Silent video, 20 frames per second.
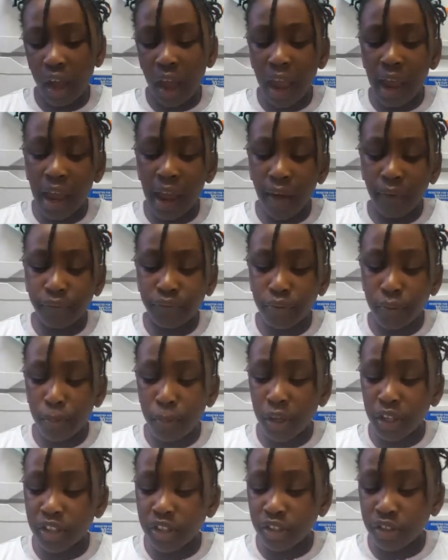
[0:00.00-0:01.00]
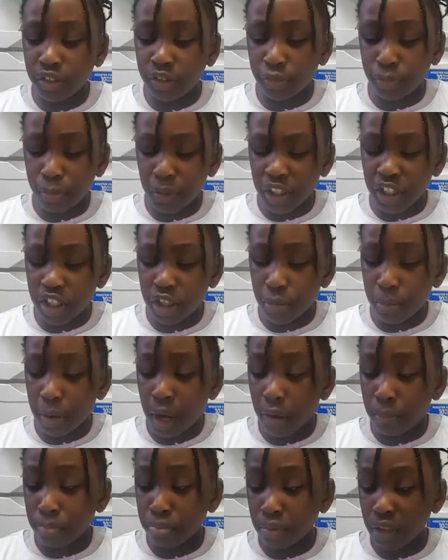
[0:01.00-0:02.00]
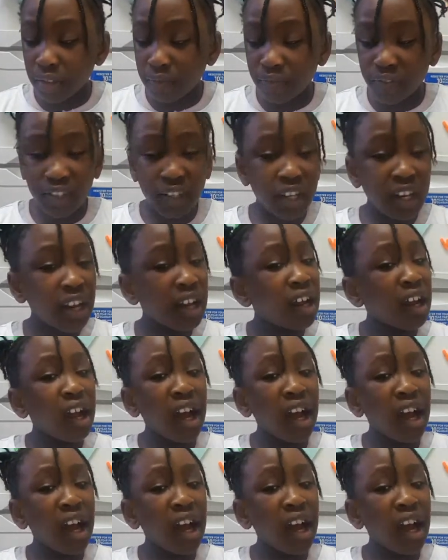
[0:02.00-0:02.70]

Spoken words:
I have to make a speech about breathing.